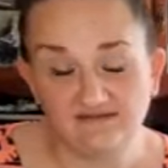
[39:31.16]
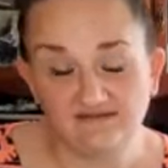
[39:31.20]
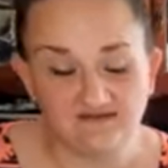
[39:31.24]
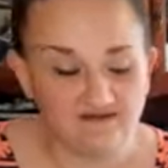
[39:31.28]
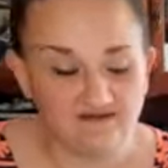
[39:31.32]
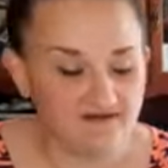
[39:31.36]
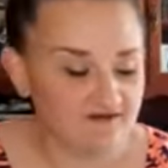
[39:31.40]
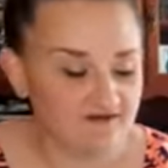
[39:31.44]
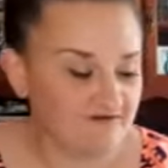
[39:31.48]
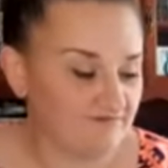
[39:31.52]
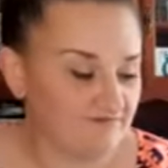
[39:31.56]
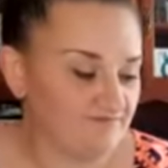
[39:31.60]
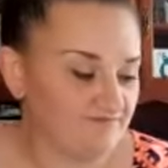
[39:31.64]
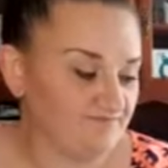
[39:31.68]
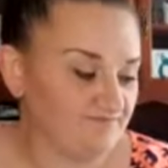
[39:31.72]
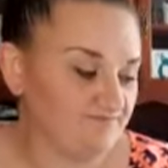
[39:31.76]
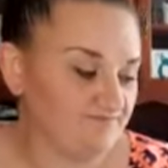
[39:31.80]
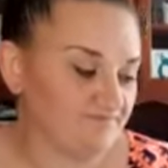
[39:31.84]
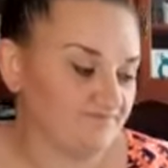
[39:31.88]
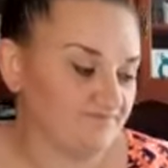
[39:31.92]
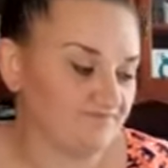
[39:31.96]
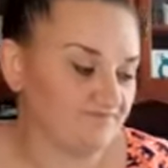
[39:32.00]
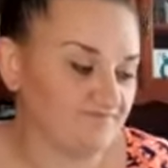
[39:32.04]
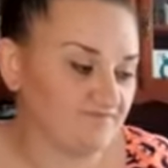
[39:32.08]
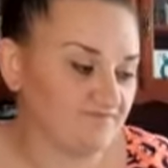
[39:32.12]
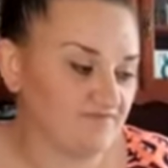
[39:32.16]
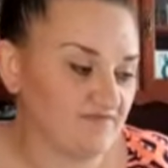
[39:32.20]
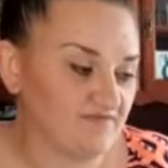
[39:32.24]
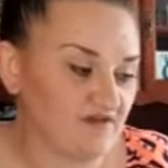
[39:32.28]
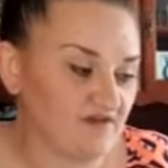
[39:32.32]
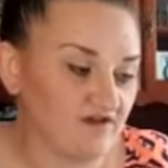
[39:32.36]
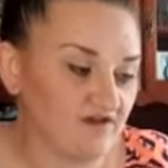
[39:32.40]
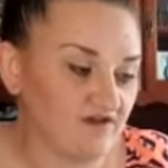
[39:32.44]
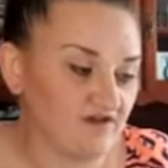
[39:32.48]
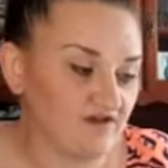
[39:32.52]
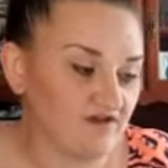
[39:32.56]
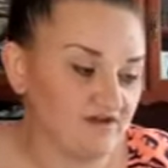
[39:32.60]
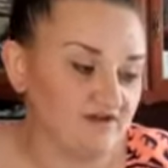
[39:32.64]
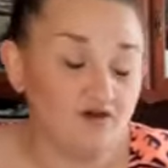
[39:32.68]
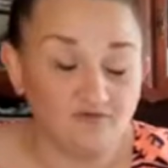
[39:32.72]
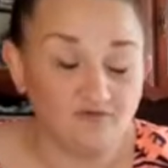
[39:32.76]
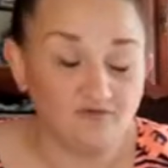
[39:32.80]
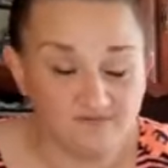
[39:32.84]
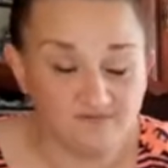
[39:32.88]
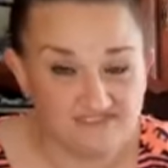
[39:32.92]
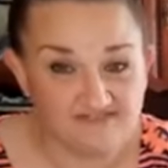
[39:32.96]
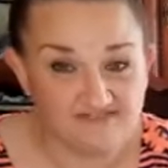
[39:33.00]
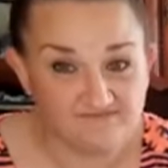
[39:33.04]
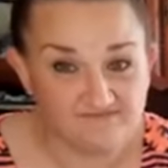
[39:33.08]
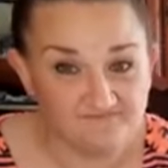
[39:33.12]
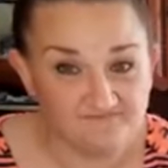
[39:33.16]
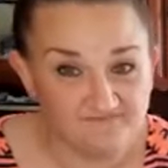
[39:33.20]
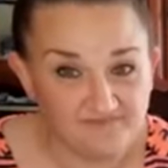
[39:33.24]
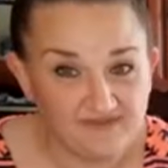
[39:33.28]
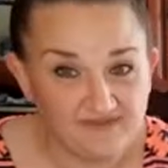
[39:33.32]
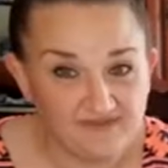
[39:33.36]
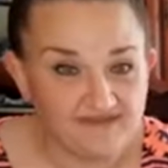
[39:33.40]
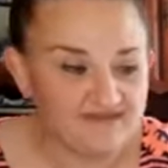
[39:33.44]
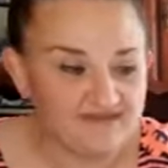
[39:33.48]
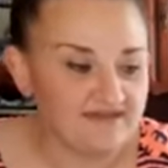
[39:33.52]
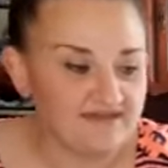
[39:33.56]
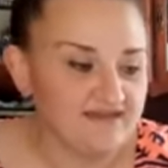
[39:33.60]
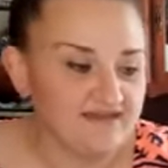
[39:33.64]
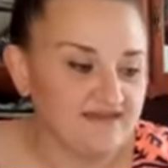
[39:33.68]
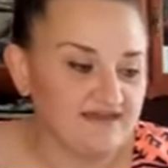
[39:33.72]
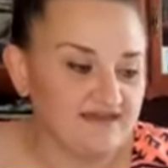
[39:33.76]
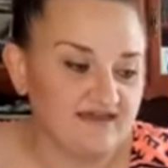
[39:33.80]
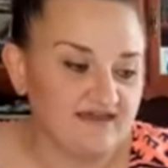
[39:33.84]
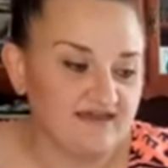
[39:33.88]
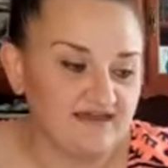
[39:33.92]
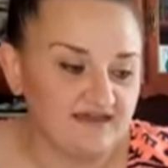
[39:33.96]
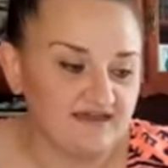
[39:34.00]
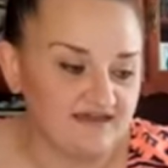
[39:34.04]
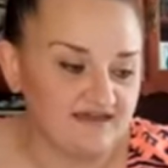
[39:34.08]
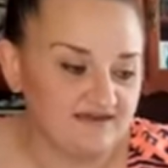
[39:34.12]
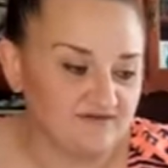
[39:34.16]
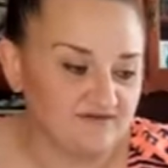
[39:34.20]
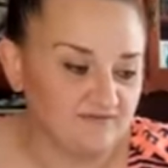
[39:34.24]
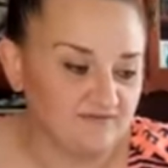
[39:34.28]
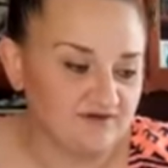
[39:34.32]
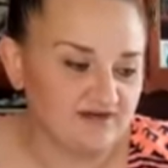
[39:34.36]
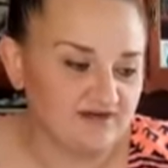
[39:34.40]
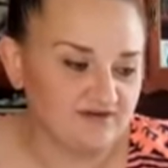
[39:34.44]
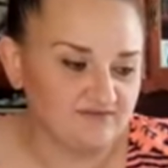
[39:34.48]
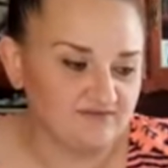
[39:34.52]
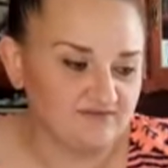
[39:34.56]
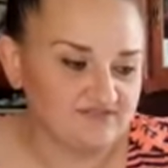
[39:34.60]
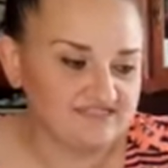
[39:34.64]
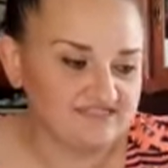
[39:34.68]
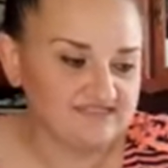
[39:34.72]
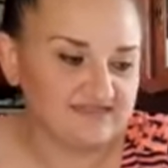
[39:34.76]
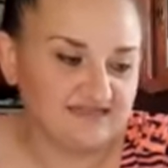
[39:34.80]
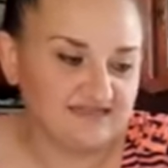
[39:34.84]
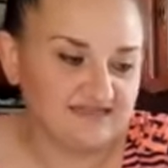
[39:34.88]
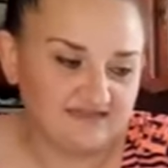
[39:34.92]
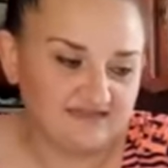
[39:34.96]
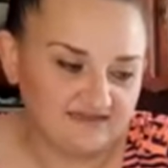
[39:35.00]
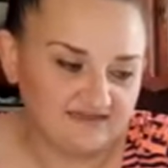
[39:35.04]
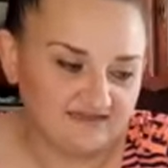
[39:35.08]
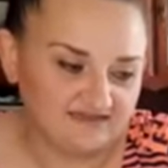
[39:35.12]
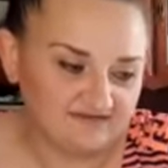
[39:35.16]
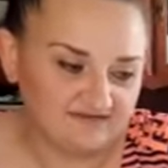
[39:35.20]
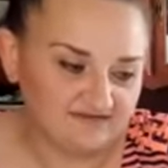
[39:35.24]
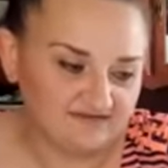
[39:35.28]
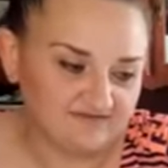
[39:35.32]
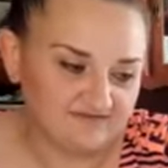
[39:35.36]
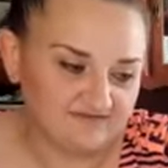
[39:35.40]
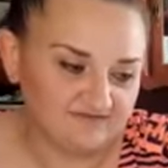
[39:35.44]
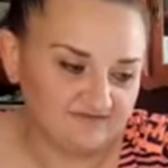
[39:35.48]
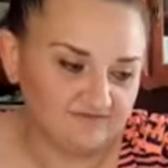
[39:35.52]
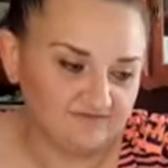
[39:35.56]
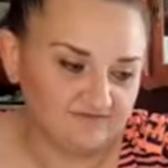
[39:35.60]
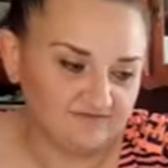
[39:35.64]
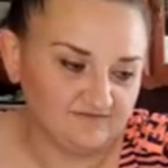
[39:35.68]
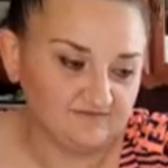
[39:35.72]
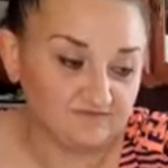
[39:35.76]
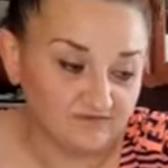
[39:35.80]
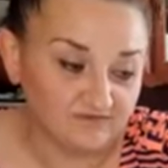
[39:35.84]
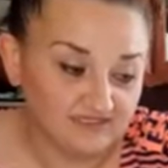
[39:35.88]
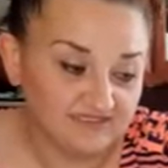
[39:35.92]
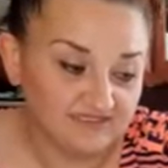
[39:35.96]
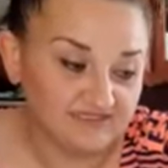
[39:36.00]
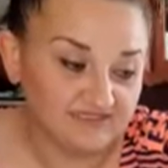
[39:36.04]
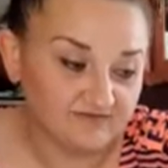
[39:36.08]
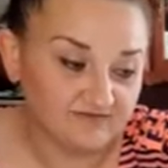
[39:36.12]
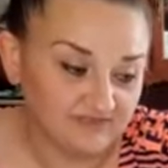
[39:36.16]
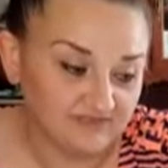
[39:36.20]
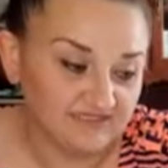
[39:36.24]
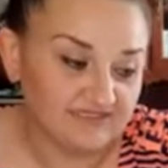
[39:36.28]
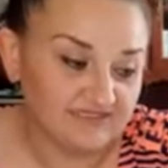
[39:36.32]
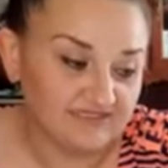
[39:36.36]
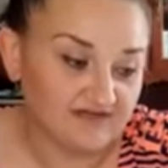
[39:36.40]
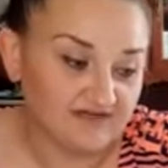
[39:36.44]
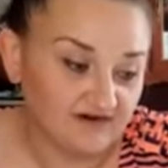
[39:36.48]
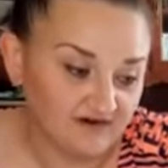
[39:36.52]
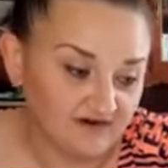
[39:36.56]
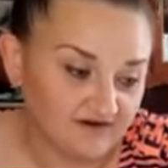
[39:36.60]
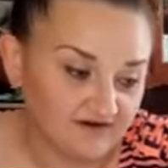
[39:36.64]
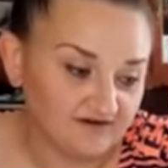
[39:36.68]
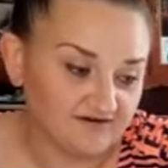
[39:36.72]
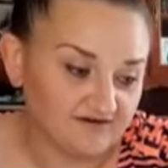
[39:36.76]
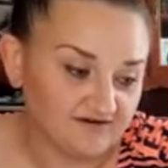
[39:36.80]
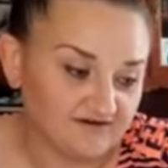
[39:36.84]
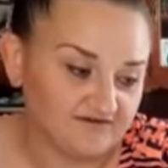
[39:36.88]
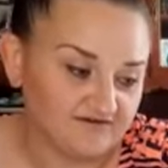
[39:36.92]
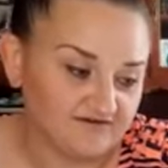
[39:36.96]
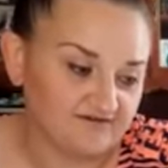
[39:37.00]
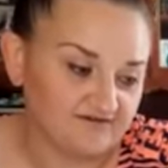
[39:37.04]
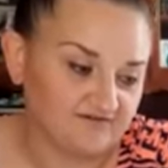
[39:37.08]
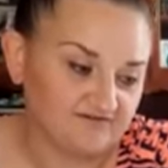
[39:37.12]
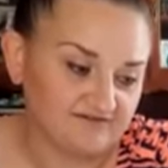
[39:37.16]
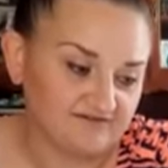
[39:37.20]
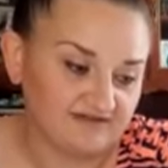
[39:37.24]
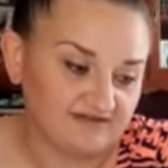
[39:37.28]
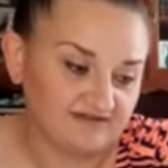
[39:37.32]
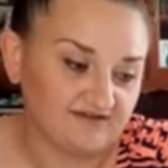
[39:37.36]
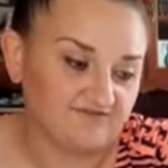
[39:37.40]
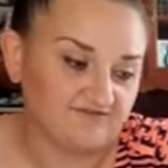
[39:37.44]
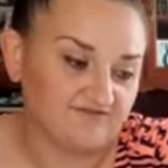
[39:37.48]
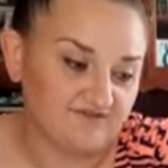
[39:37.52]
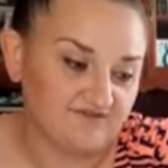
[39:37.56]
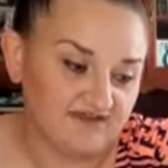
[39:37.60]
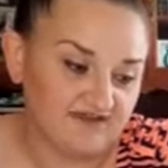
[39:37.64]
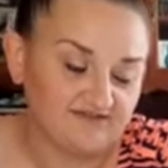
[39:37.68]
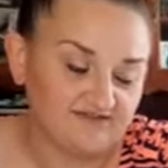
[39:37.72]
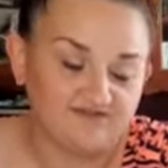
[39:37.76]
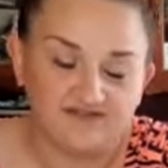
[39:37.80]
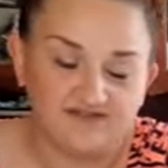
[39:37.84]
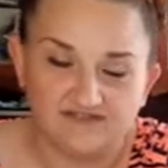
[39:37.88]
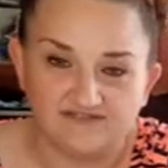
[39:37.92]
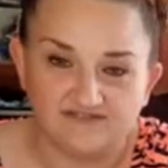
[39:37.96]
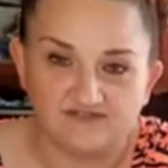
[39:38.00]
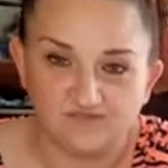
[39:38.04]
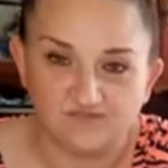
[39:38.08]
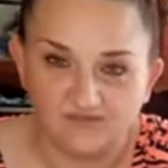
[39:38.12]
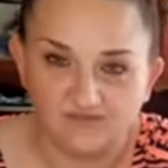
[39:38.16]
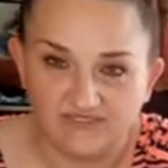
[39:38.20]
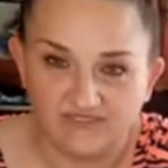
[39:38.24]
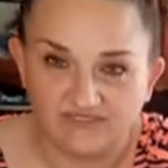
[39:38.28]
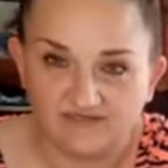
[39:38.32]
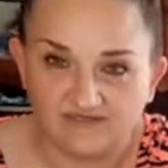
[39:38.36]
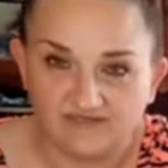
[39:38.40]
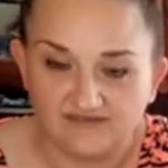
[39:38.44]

on a home team, where I was skating really, really hard, like 5 nights a week.